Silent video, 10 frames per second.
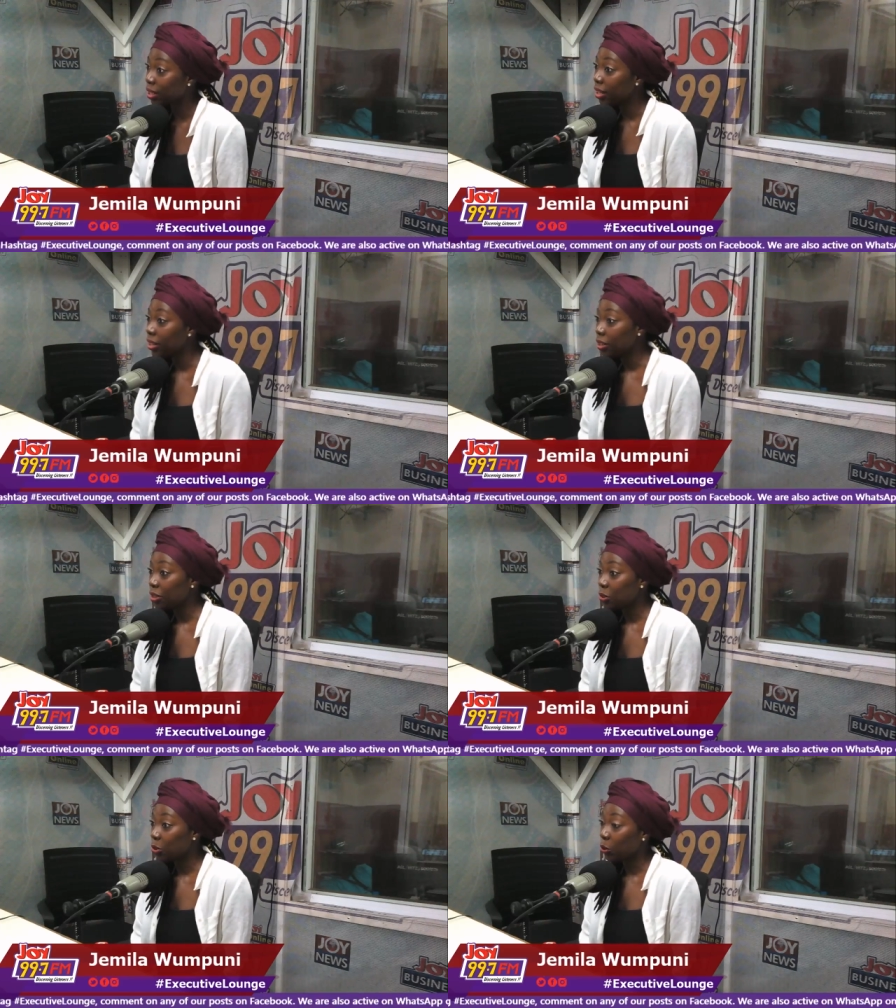Mm.
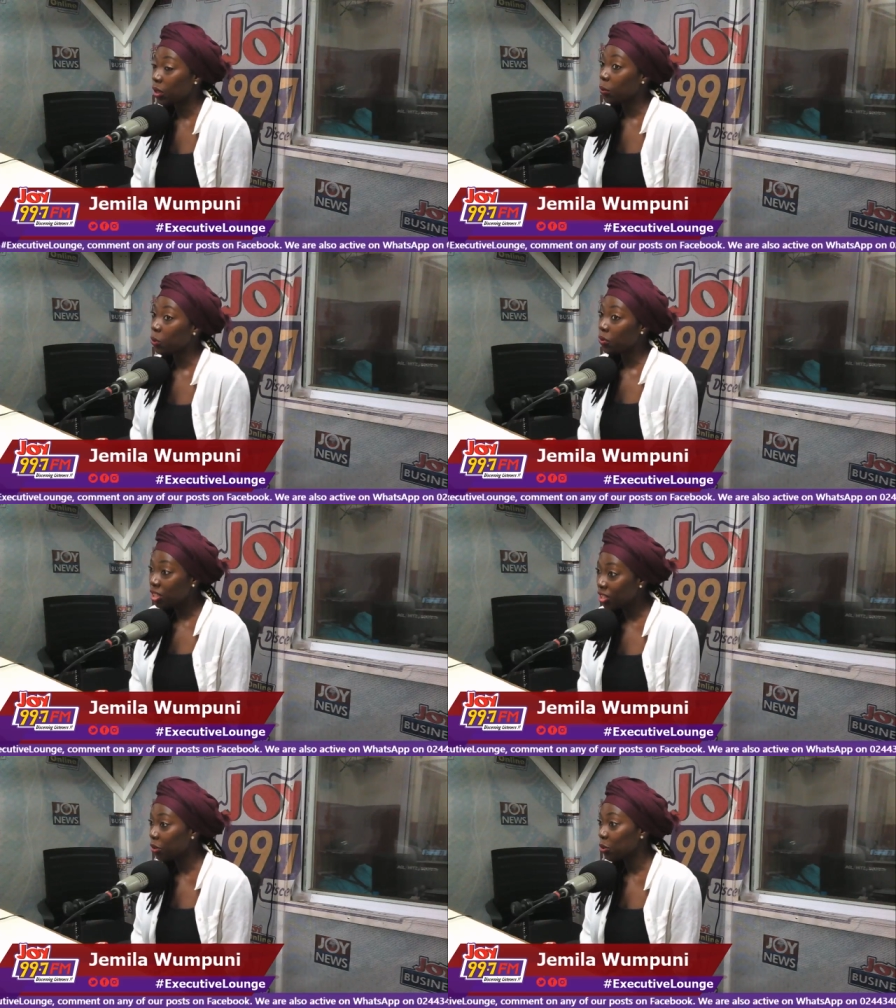So they will
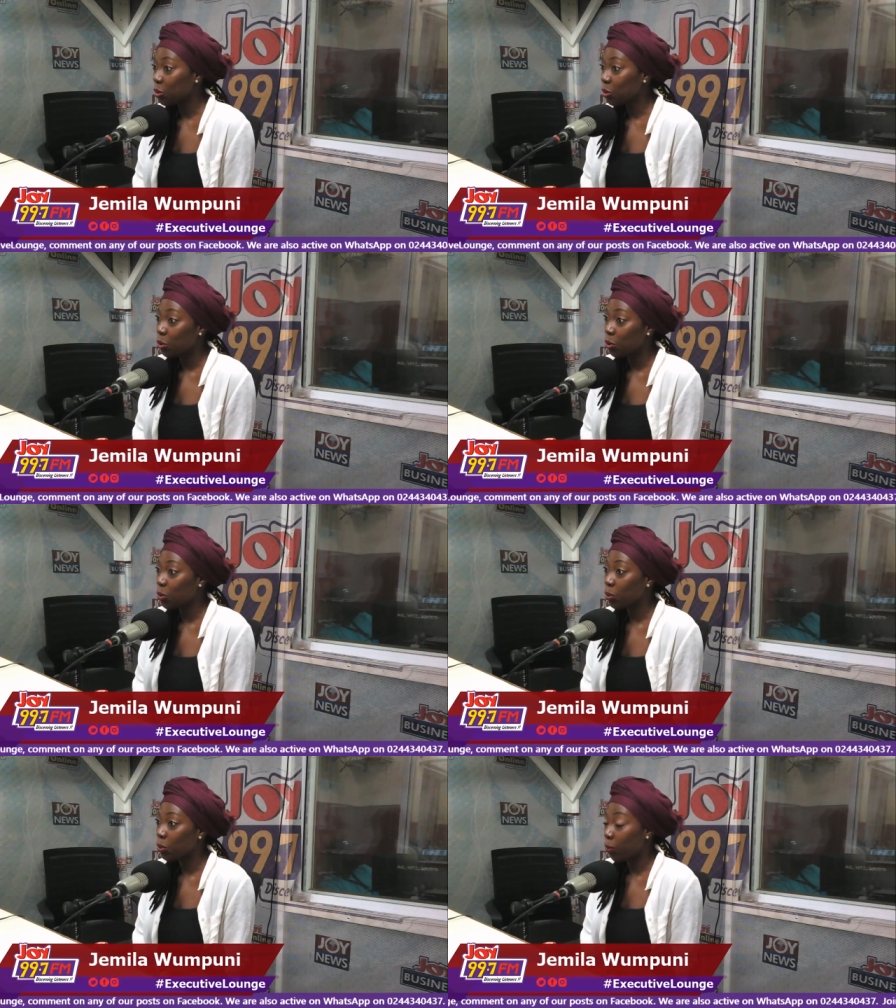reach out to
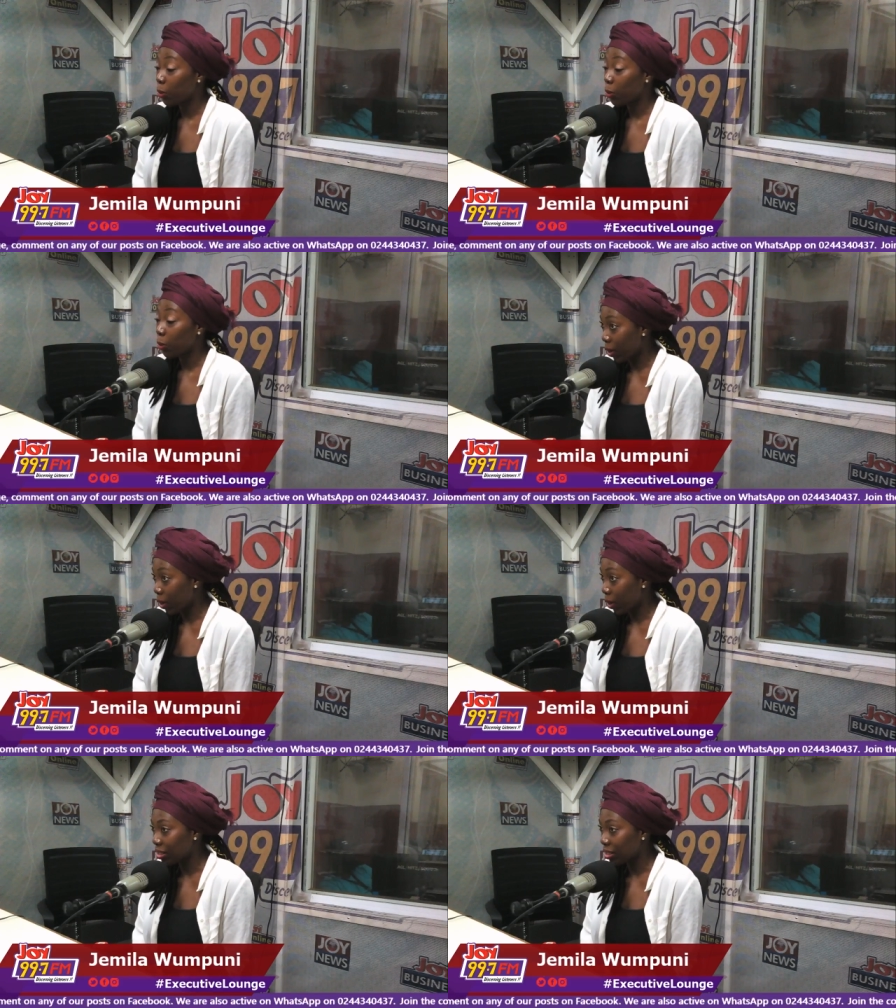you with a
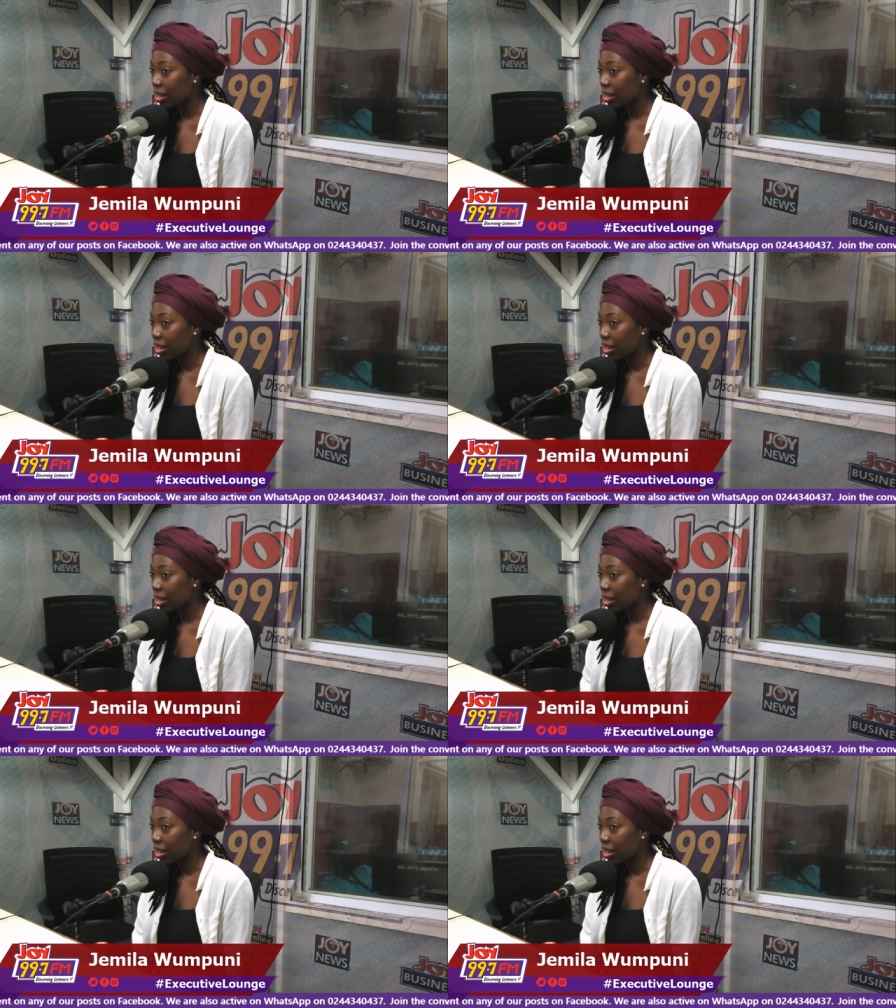question,